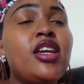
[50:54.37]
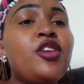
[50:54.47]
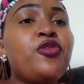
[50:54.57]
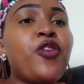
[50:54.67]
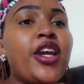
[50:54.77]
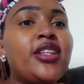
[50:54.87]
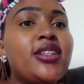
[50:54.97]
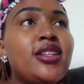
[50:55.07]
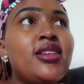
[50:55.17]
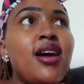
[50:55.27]
if I
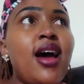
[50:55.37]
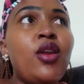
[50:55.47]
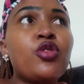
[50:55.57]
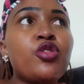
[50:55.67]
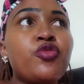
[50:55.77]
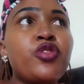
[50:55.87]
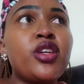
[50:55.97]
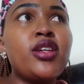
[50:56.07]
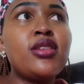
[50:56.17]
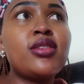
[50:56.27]
did a lot of
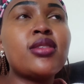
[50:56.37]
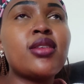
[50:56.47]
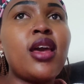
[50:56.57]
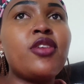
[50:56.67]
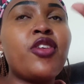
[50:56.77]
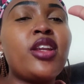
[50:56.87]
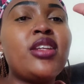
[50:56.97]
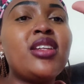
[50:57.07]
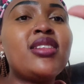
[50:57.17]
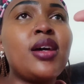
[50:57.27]
things, if I
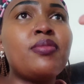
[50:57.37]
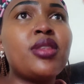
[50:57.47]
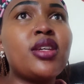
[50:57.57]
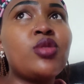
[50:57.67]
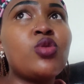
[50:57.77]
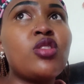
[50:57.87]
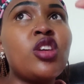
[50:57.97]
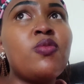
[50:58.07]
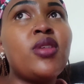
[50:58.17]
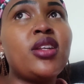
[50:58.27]
did some things with
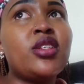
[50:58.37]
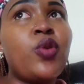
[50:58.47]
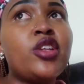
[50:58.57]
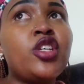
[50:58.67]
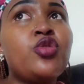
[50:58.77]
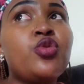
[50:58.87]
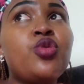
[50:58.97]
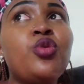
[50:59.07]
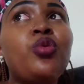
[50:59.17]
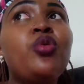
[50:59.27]
him that he wanted to
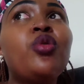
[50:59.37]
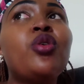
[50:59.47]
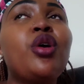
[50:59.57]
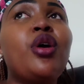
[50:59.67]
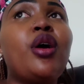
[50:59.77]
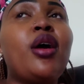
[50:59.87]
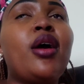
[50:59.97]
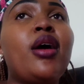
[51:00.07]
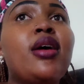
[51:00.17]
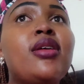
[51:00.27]
do,
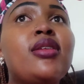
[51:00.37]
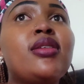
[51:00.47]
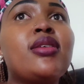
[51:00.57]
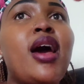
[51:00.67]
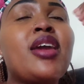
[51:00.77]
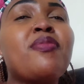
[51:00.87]
and I